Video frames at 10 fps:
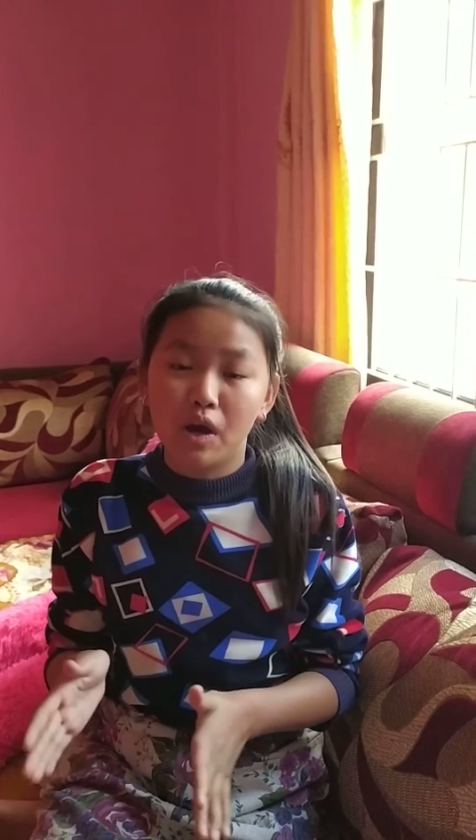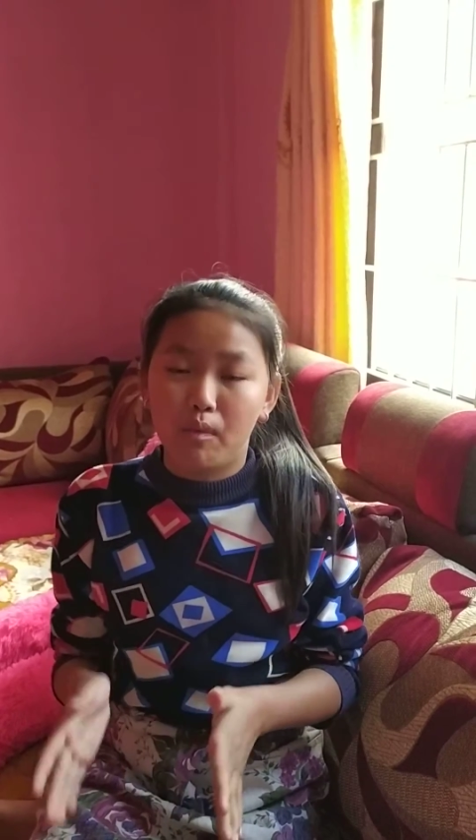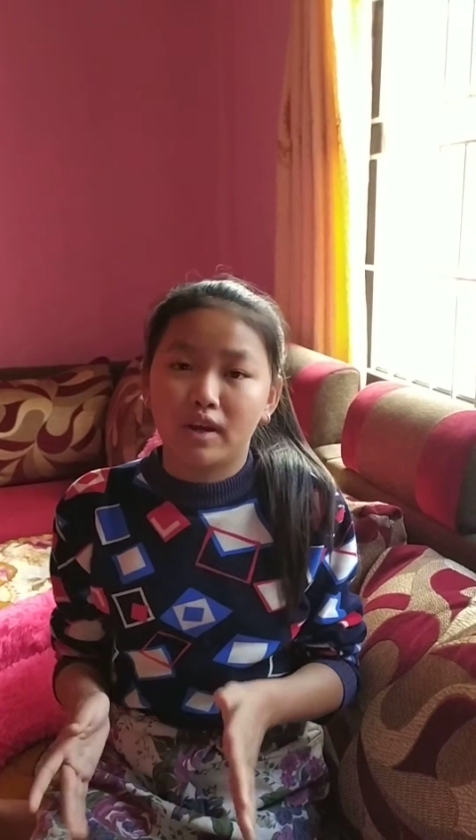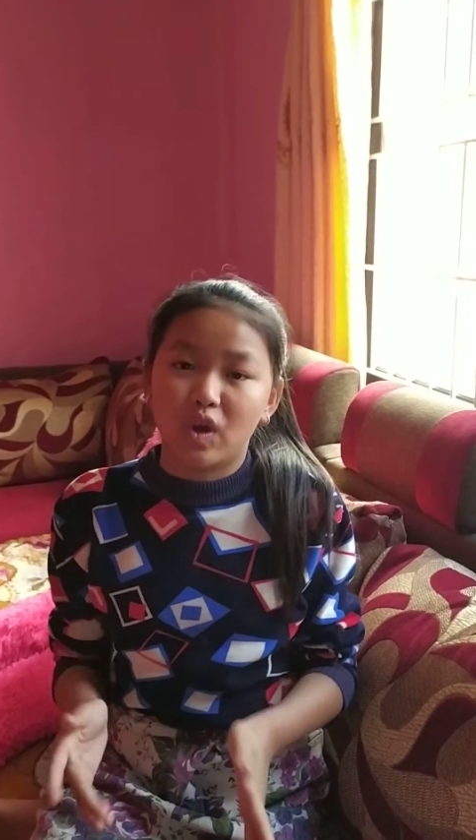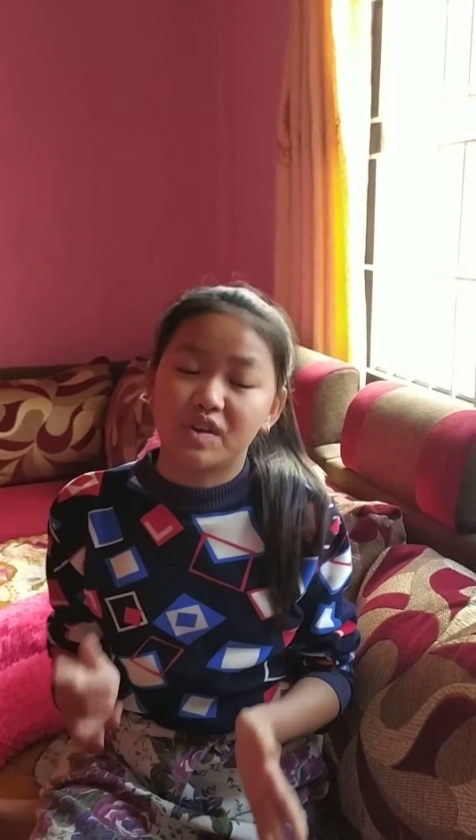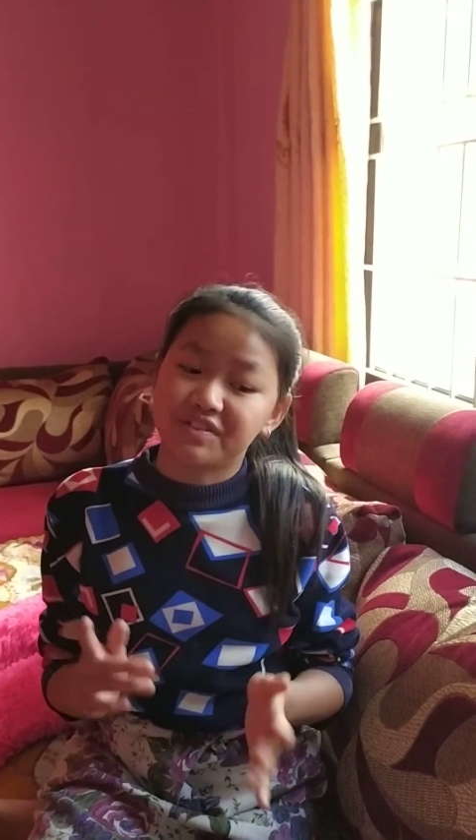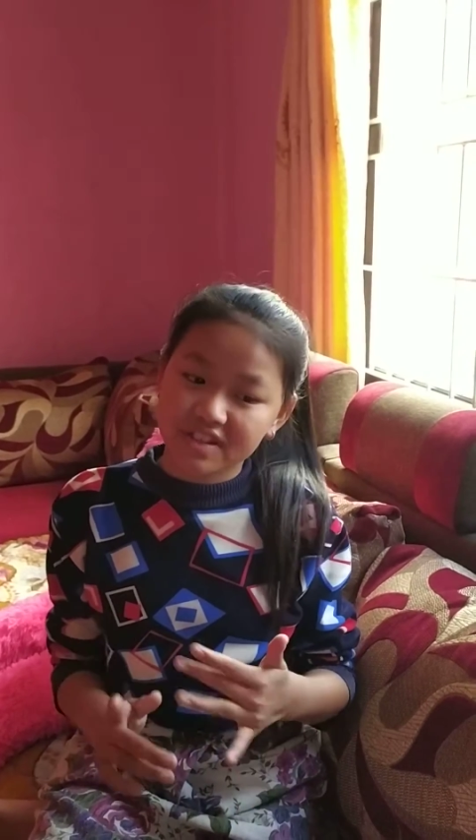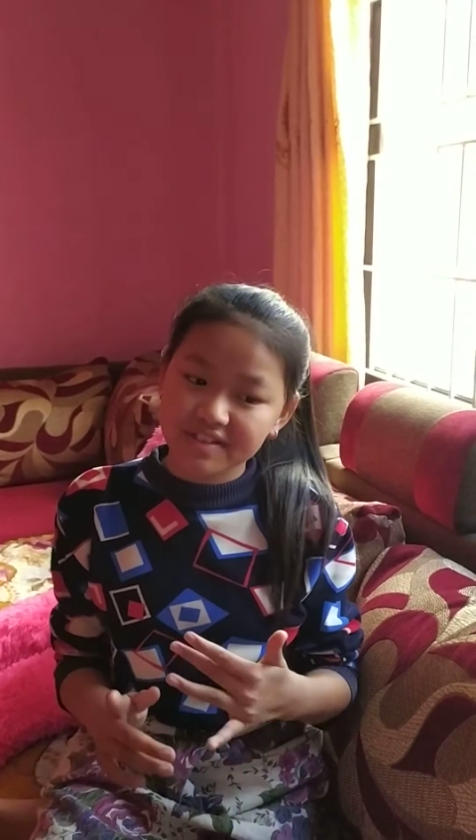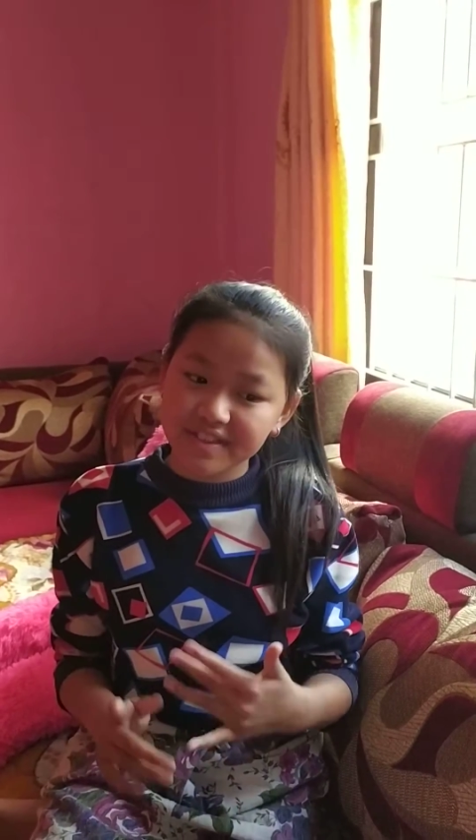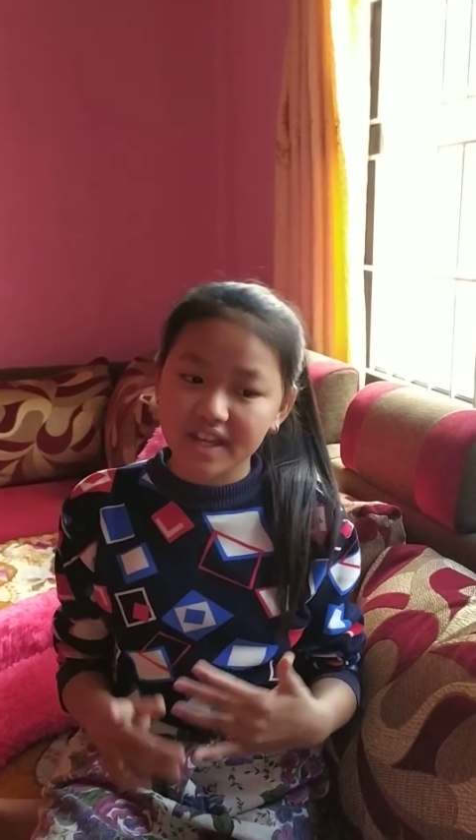when you're
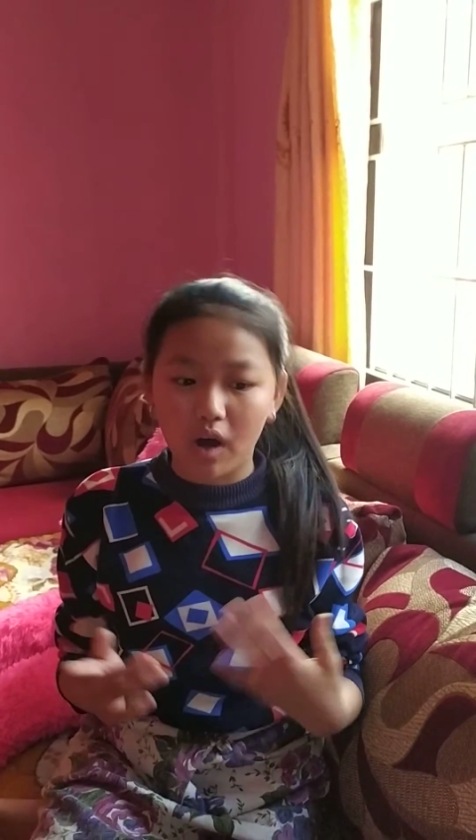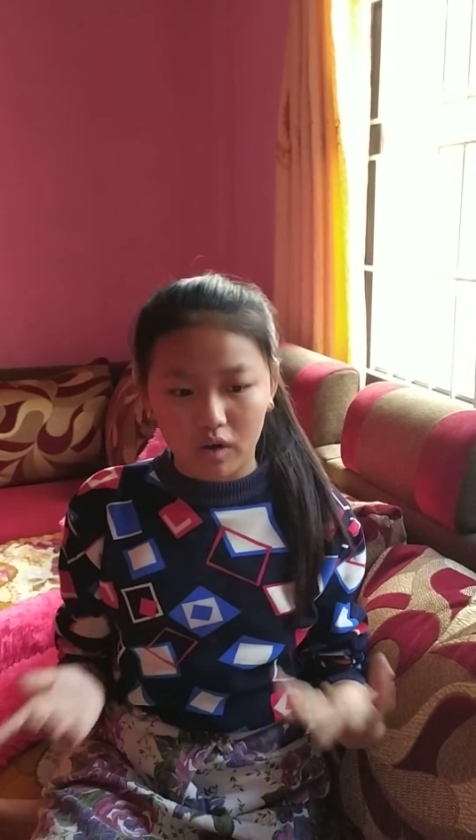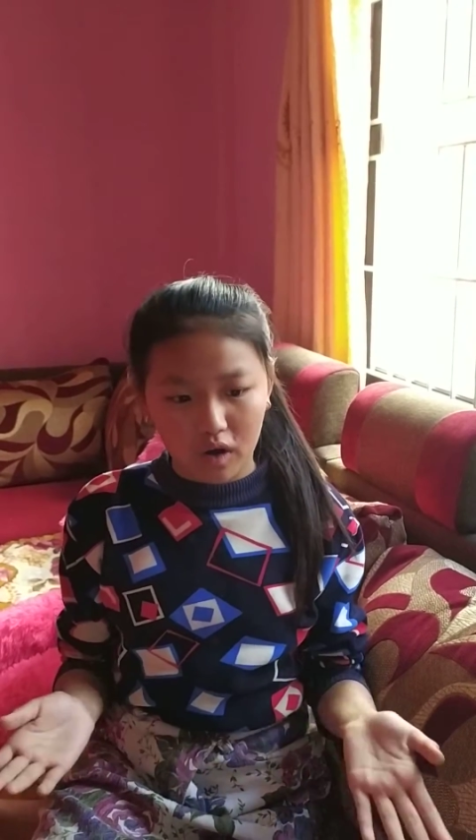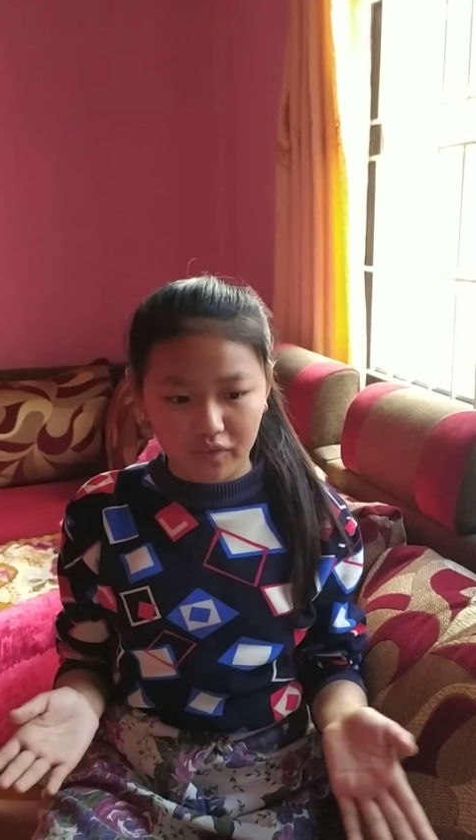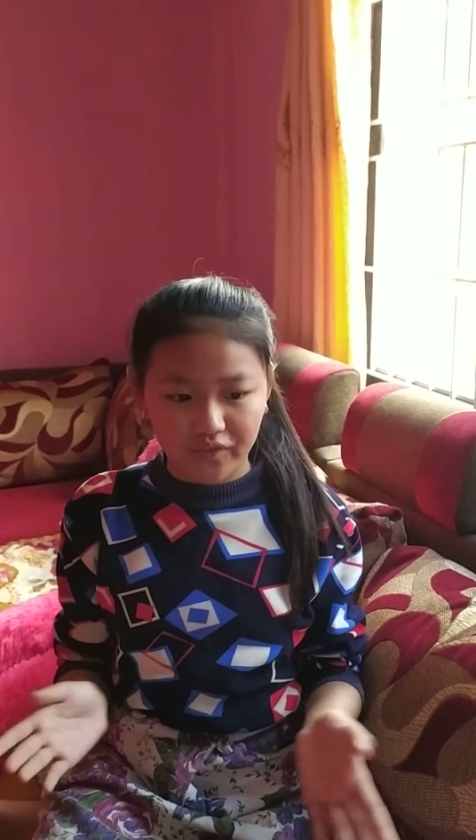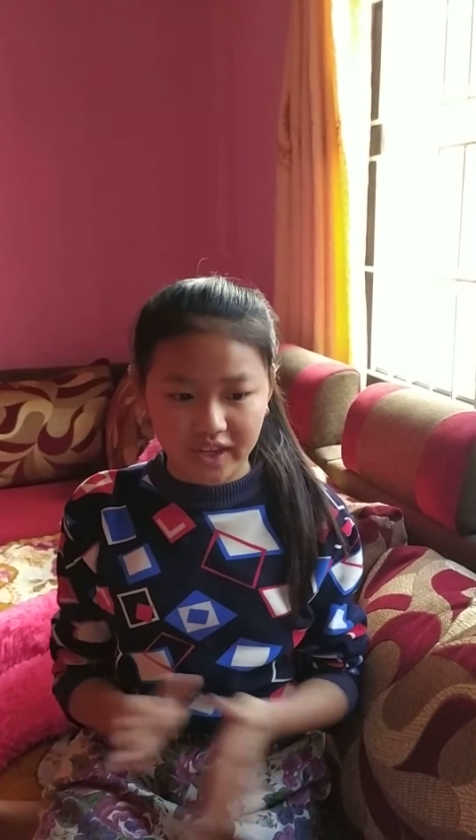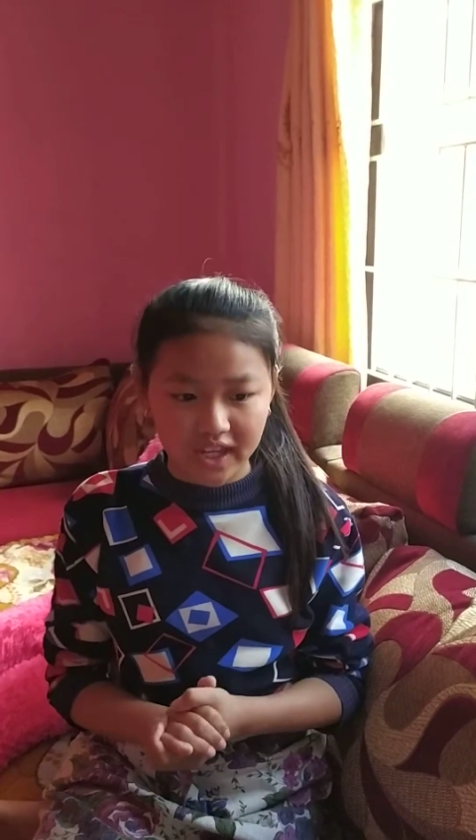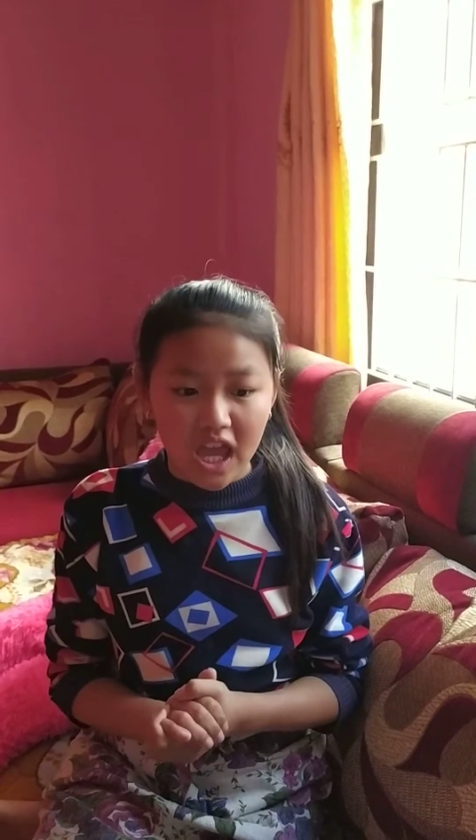sneezing or coughing.